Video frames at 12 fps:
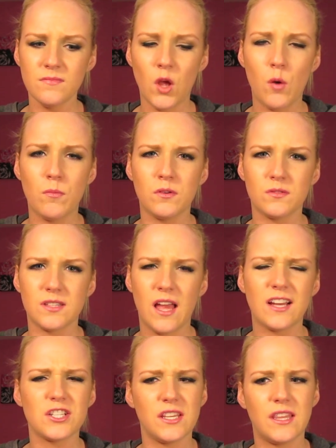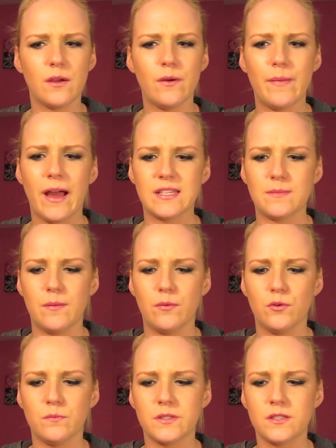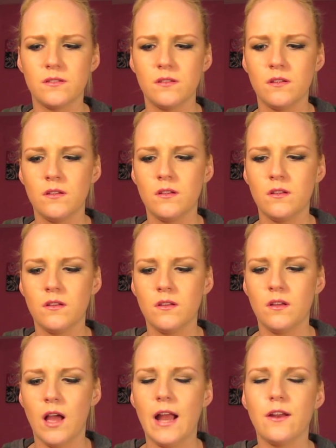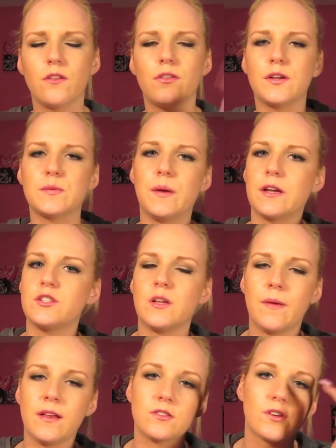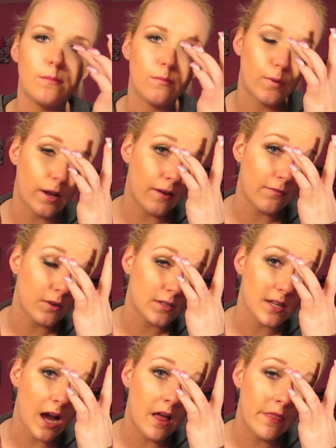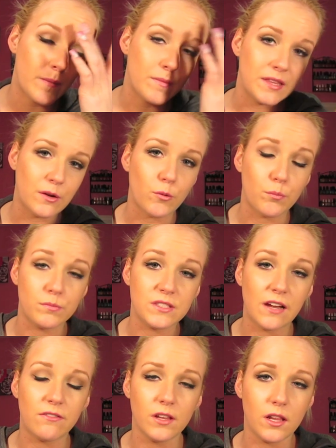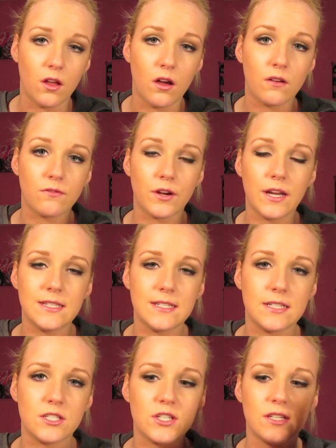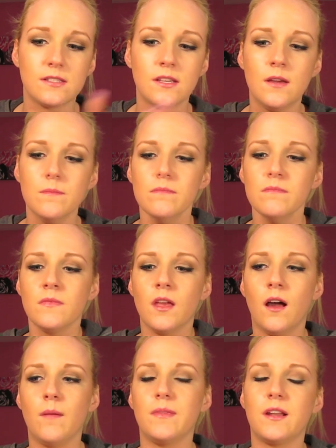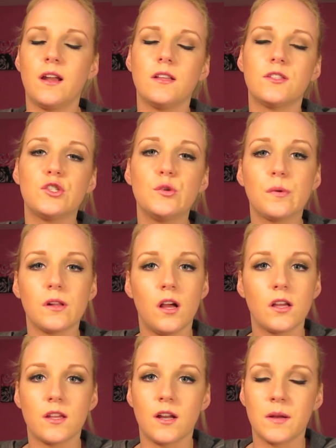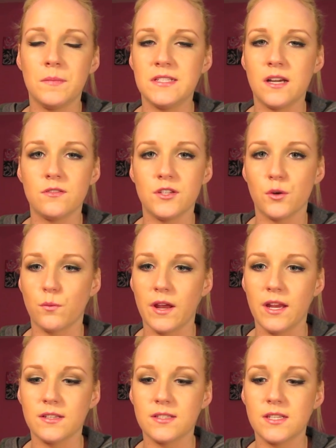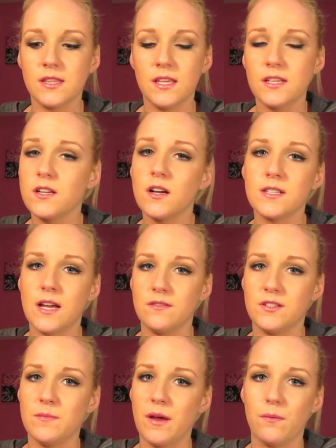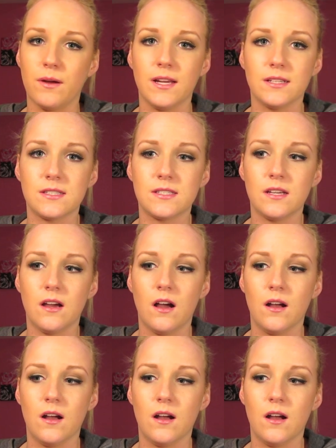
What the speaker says: Almost, actually I think it went past my boobs. I know that there's pictures on my Instagram of when I had first gotten them, and they were definitely long for 18 inches. They're not super long, they're not going to be down to your waist. These aren't down to my waist